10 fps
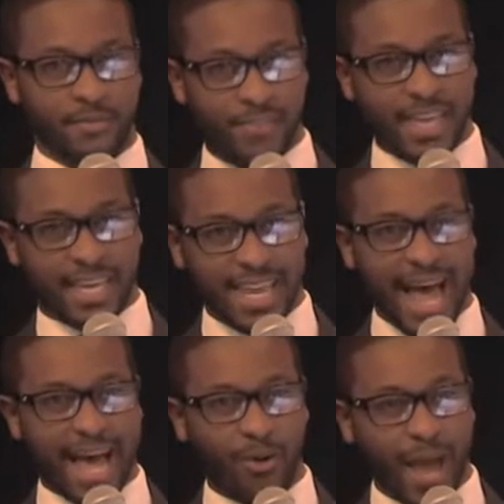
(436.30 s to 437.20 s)
they can
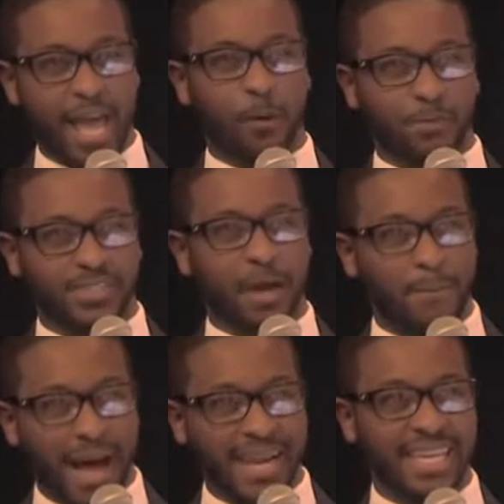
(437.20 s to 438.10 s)
now help
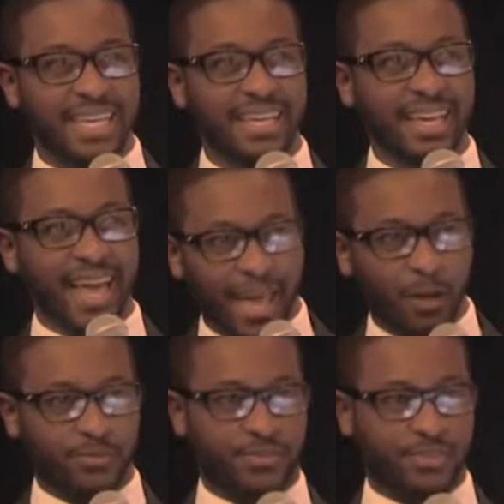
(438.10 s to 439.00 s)
somebody
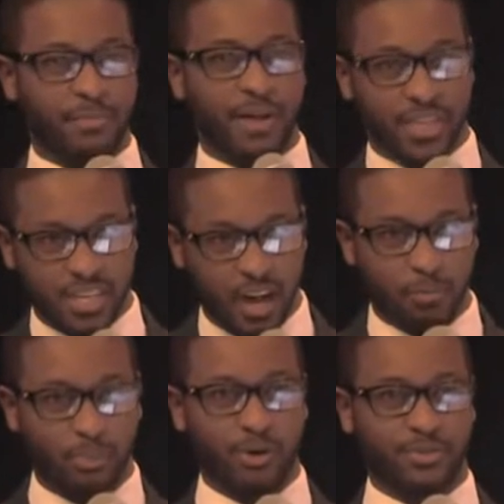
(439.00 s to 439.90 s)
else, some other
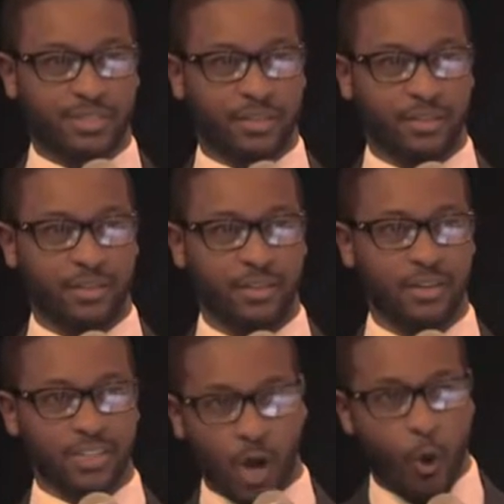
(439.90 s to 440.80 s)
young person,
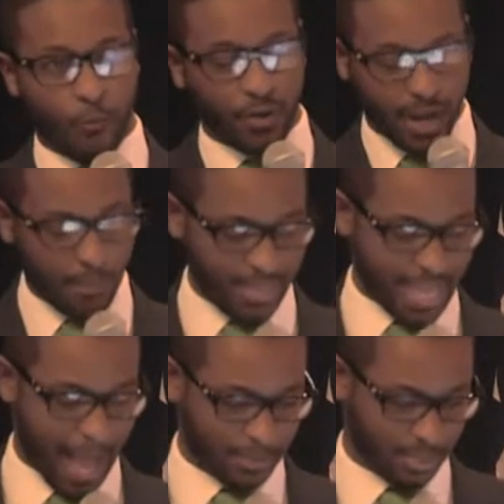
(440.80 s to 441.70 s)
to overcome
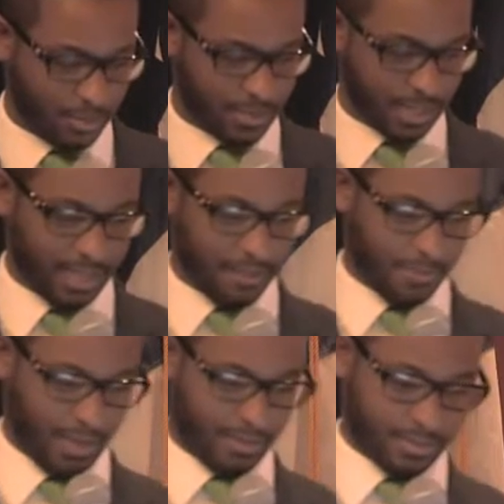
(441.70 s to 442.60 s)
the obstacles that they
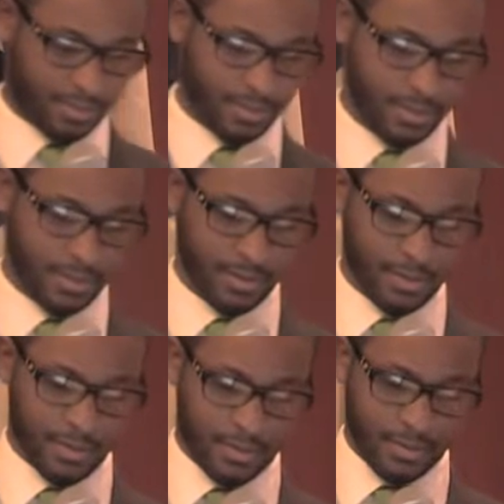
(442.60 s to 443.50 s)
face.
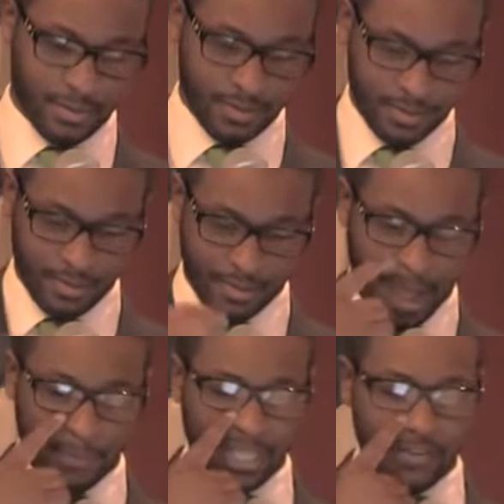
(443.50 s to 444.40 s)

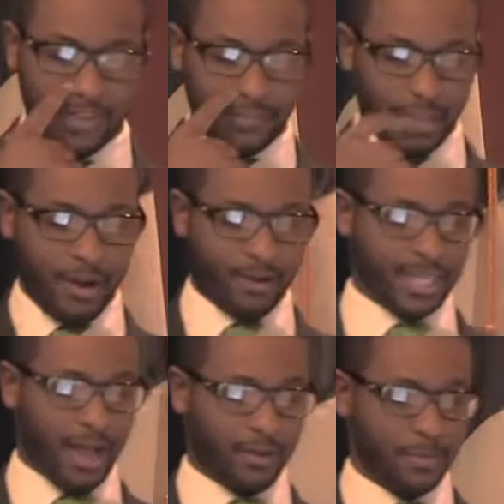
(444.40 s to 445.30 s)
I believe that the Harris
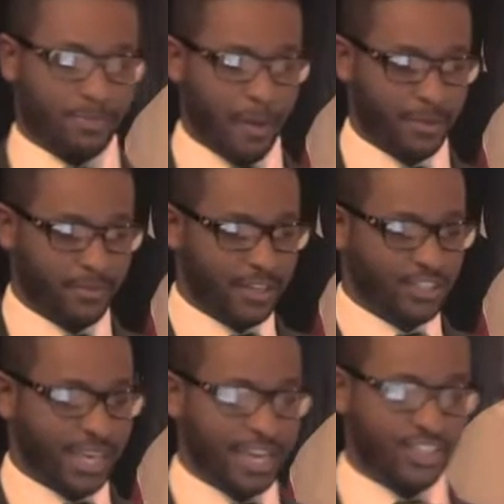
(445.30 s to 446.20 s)
County Department of
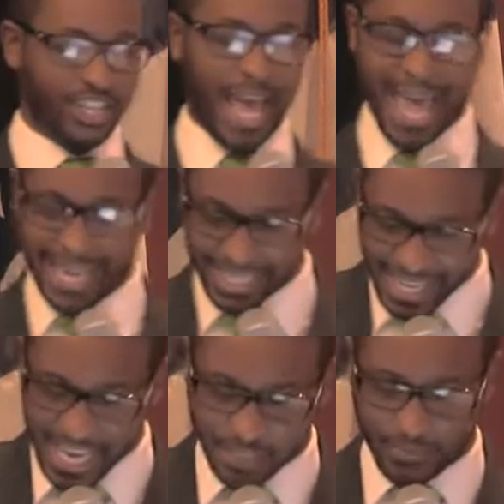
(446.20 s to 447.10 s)
Education and
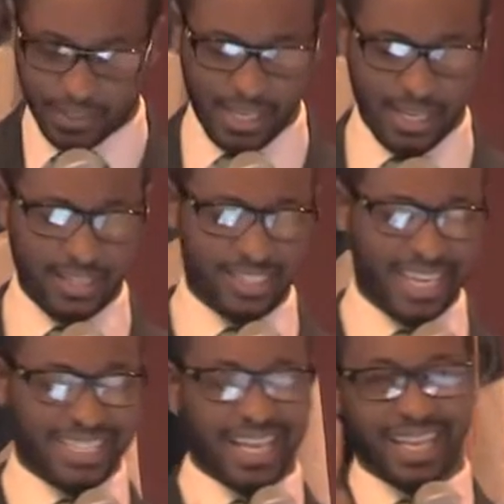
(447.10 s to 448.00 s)
Case for Kids is a